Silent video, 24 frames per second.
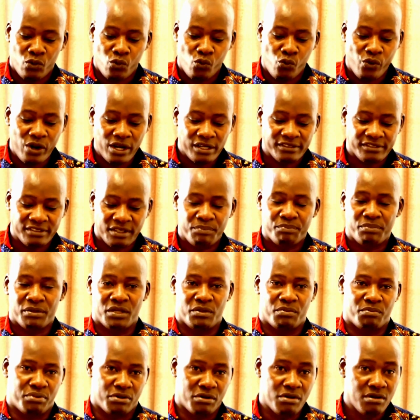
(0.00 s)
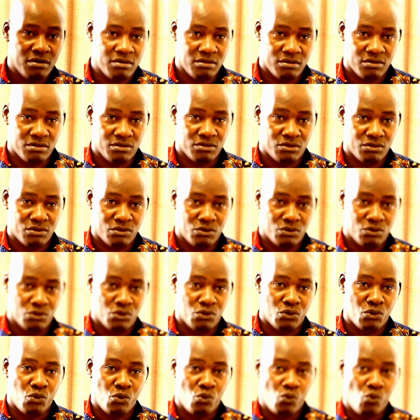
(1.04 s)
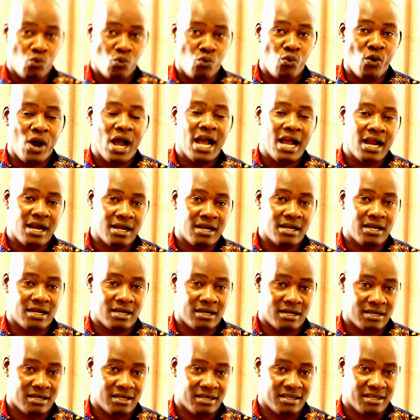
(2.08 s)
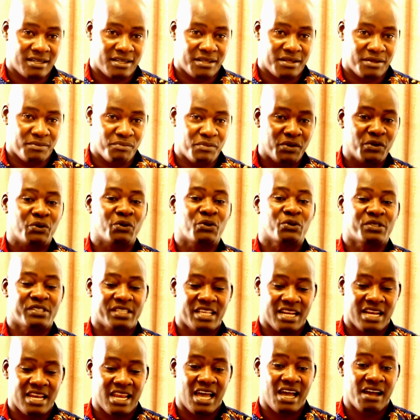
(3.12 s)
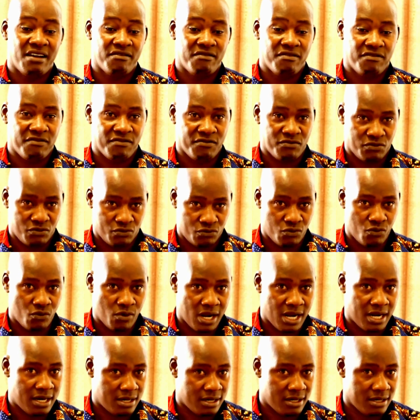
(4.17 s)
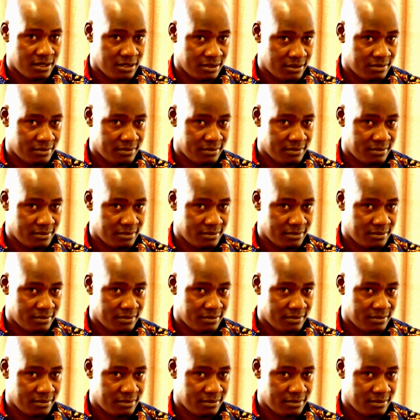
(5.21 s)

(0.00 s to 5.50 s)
Wealthy people work because they love to work.